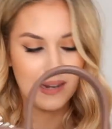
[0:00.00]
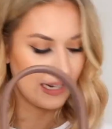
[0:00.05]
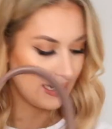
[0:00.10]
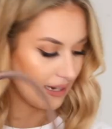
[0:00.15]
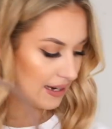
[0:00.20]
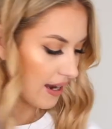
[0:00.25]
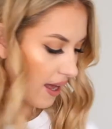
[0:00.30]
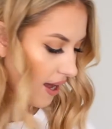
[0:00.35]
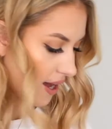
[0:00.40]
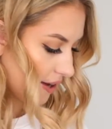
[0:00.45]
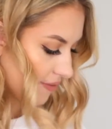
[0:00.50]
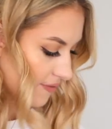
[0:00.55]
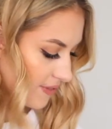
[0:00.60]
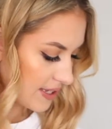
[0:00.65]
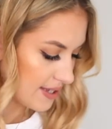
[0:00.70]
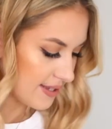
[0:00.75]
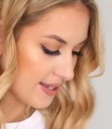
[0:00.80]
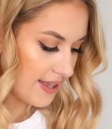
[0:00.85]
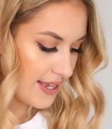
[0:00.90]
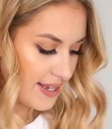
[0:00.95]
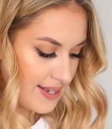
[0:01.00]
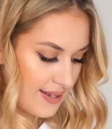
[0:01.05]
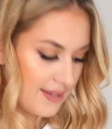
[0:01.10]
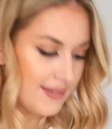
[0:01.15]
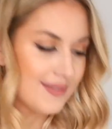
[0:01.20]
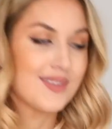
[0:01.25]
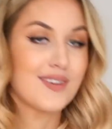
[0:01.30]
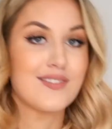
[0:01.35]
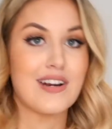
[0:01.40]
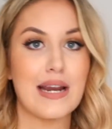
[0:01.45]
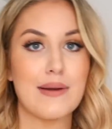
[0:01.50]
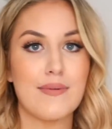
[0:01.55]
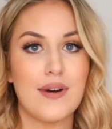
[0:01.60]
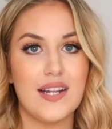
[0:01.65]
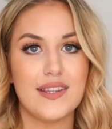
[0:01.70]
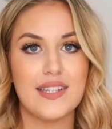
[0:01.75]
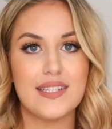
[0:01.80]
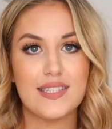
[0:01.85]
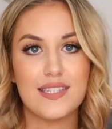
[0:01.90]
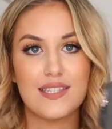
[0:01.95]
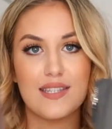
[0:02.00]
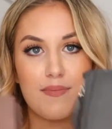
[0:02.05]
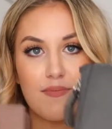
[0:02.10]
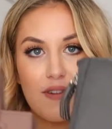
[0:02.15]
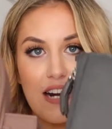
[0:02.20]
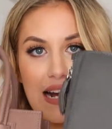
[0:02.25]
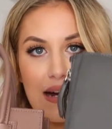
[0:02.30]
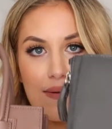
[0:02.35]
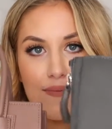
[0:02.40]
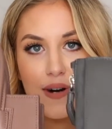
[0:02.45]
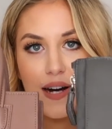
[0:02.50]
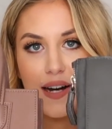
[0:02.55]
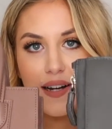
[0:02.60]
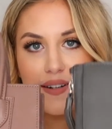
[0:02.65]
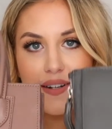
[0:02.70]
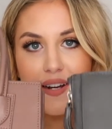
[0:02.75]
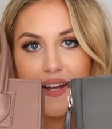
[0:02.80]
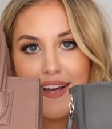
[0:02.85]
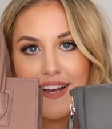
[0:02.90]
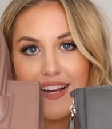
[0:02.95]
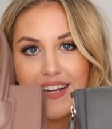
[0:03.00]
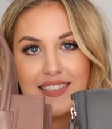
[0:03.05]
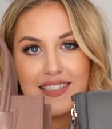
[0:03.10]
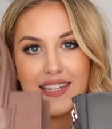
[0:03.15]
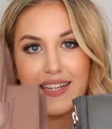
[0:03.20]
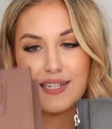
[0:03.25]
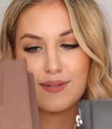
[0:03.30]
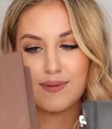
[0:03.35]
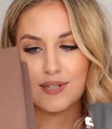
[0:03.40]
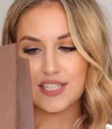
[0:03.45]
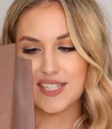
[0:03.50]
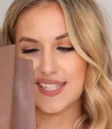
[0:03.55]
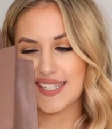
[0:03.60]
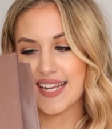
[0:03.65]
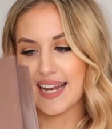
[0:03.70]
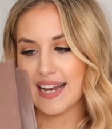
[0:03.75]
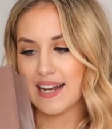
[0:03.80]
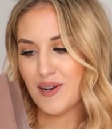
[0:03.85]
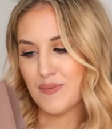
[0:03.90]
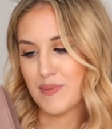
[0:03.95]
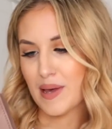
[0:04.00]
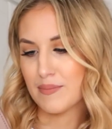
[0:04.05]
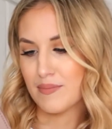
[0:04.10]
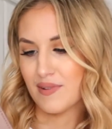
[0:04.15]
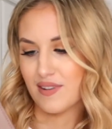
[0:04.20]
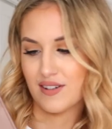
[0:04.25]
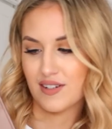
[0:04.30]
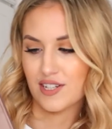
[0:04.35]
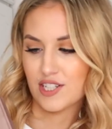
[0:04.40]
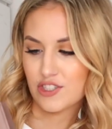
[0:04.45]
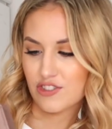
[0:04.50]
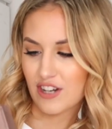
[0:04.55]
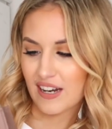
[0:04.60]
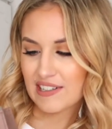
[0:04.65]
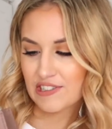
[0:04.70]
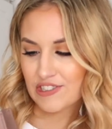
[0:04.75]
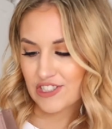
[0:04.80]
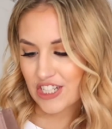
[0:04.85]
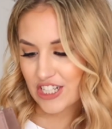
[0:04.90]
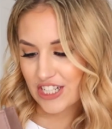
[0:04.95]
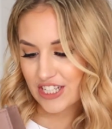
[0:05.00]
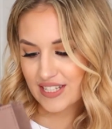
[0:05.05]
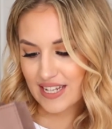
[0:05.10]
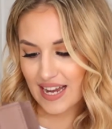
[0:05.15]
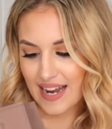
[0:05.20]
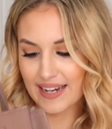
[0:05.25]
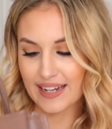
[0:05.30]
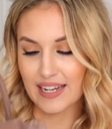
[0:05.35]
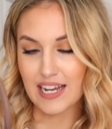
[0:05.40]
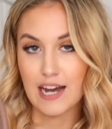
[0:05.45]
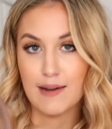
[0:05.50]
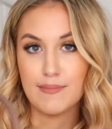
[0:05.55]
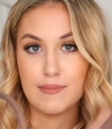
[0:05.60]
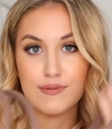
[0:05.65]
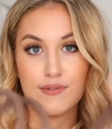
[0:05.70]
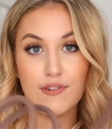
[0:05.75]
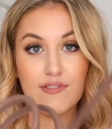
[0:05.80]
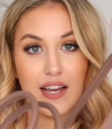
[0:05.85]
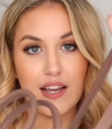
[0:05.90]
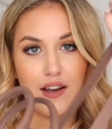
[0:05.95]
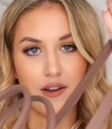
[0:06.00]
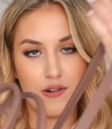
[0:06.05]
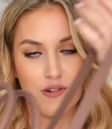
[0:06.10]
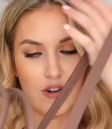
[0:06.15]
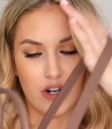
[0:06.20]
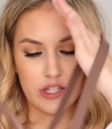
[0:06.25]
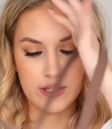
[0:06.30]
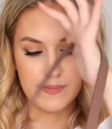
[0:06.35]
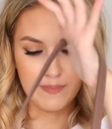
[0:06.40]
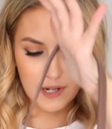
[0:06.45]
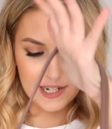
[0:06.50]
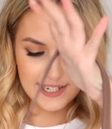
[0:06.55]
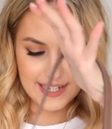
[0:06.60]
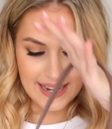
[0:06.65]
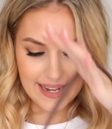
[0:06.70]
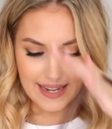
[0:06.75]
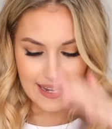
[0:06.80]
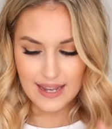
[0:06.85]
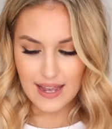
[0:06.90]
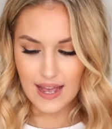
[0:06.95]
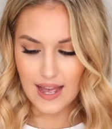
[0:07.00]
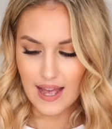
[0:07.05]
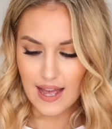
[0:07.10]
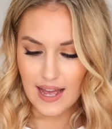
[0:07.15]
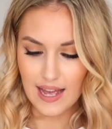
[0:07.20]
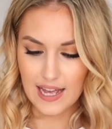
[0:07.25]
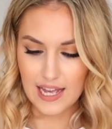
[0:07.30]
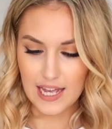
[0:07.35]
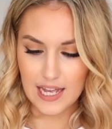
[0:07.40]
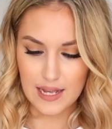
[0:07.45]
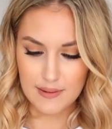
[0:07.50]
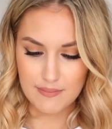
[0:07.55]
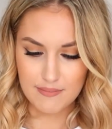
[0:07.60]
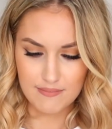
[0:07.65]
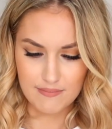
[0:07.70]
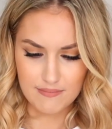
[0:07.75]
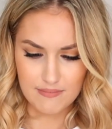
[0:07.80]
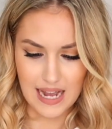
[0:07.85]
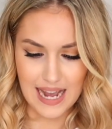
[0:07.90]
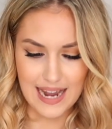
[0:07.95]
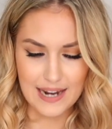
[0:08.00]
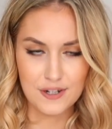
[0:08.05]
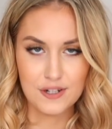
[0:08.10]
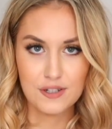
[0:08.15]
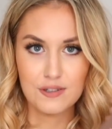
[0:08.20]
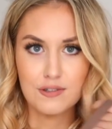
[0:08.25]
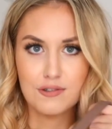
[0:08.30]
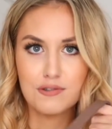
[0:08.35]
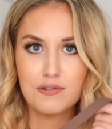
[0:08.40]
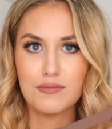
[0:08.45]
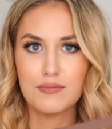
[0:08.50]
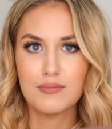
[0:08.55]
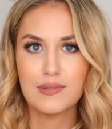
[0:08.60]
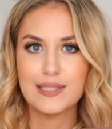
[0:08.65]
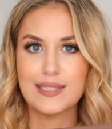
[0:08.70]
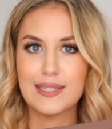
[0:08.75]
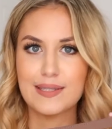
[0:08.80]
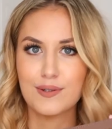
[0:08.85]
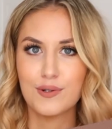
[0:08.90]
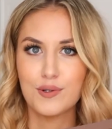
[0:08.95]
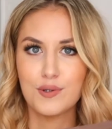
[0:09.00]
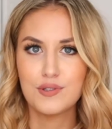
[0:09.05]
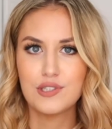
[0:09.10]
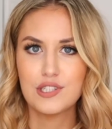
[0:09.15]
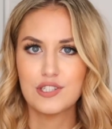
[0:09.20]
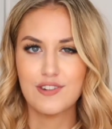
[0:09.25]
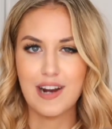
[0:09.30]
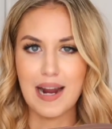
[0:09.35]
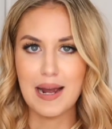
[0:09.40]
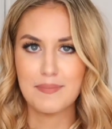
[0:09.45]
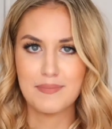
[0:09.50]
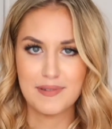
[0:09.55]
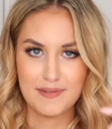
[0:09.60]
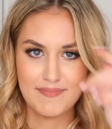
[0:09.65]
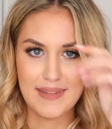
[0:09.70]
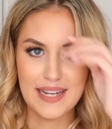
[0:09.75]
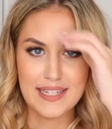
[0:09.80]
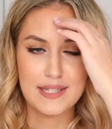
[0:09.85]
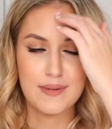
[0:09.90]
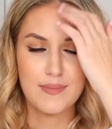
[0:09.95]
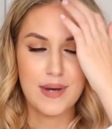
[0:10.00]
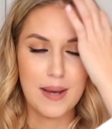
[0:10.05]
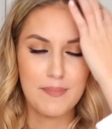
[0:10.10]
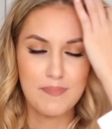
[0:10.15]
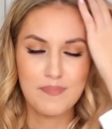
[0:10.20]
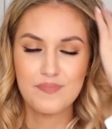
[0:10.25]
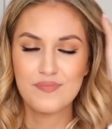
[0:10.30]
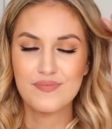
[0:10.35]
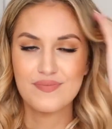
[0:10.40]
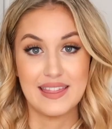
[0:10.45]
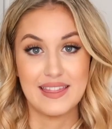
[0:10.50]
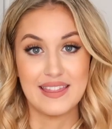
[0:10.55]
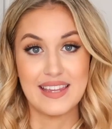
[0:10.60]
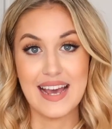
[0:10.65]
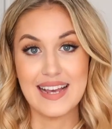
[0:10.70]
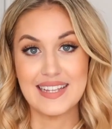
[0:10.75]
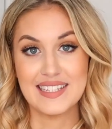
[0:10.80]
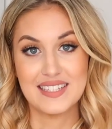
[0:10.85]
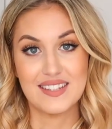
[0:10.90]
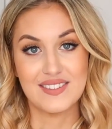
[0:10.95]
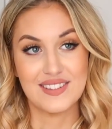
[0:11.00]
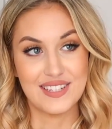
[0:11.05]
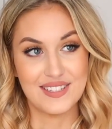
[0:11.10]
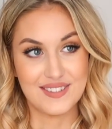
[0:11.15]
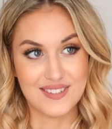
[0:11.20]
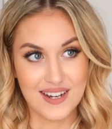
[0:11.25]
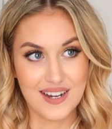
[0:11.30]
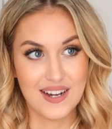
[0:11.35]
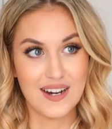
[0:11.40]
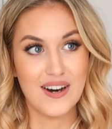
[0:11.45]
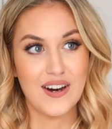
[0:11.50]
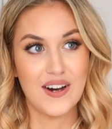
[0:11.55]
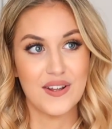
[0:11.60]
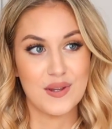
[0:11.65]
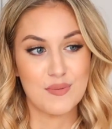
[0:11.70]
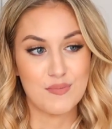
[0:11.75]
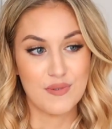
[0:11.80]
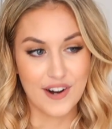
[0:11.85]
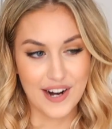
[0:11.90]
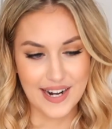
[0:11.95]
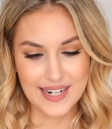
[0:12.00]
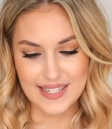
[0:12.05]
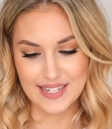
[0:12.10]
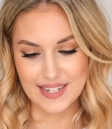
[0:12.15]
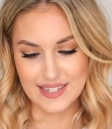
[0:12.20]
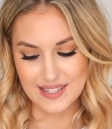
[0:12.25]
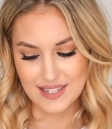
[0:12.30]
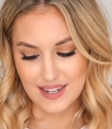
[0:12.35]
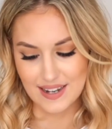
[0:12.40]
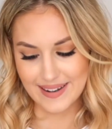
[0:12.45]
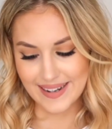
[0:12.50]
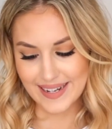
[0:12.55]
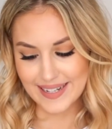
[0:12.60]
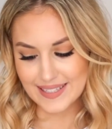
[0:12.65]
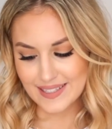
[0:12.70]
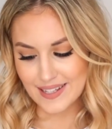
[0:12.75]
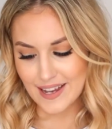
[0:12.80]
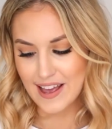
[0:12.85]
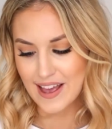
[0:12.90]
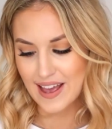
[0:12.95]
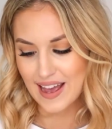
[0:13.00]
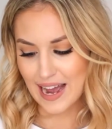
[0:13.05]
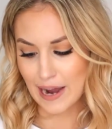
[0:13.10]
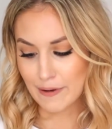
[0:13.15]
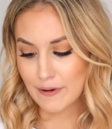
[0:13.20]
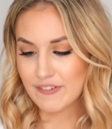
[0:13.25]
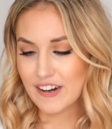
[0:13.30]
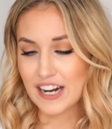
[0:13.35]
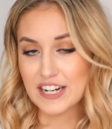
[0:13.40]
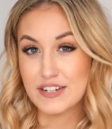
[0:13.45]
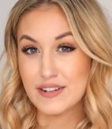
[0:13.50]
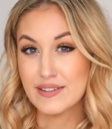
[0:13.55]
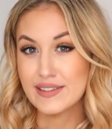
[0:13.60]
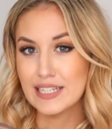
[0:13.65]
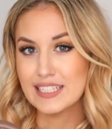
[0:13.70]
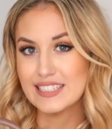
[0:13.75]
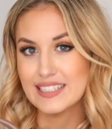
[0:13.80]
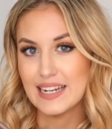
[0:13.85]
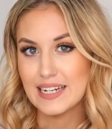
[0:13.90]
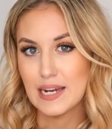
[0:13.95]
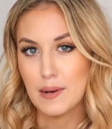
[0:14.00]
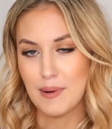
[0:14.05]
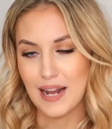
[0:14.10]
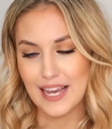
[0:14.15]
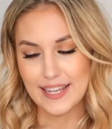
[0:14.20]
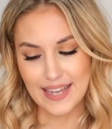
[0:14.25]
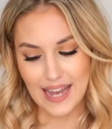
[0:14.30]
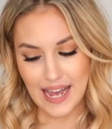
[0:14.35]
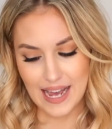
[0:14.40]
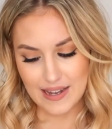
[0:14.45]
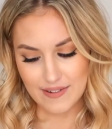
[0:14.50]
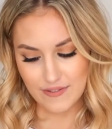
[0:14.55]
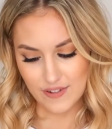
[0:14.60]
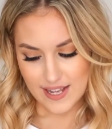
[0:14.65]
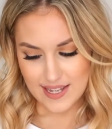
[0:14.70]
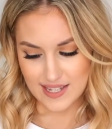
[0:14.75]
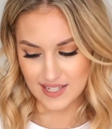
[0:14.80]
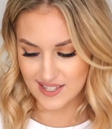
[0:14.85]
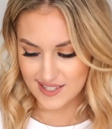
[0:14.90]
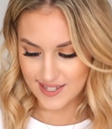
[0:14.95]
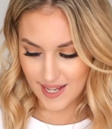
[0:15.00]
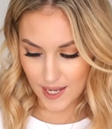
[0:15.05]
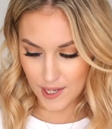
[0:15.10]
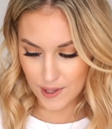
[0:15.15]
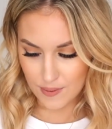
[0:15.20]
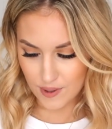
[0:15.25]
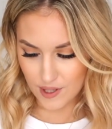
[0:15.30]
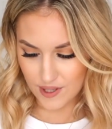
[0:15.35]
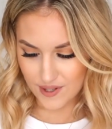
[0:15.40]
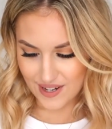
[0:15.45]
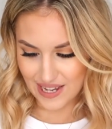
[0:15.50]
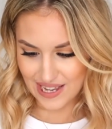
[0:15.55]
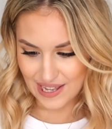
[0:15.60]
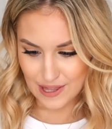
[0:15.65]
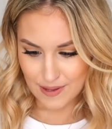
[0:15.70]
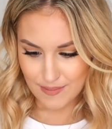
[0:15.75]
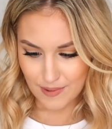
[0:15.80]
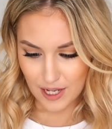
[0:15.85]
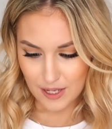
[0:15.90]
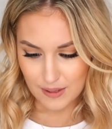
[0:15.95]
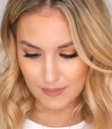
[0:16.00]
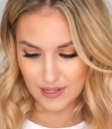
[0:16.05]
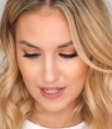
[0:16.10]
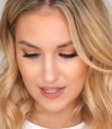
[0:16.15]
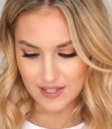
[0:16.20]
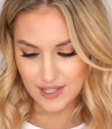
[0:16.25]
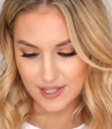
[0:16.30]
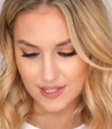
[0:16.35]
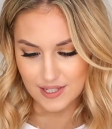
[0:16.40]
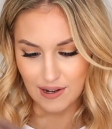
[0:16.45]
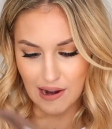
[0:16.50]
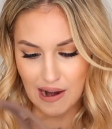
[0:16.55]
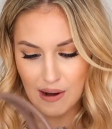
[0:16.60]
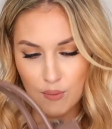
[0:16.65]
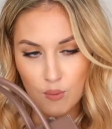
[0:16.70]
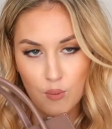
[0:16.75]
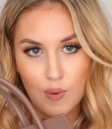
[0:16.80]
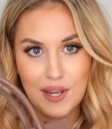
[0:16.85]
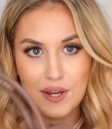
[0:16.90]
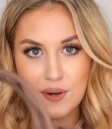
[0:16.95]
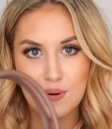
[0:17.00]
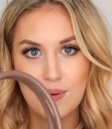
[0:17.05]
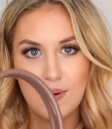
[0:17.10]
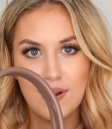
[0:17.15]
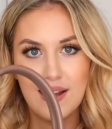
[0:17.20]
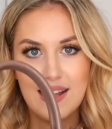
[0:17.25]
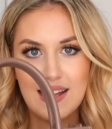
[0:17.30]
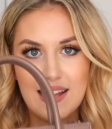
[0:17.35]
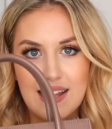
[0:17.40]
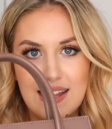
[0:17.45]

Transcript: Love. So this is the grey one, this is the brown one. So this one's just a little bit more structured and it comes with like a crossbody handle. What's this called? Strap? That's the one. Yes, these are on the pricier side. However, I do think Teddy Blake have a sale on at the moment, so I will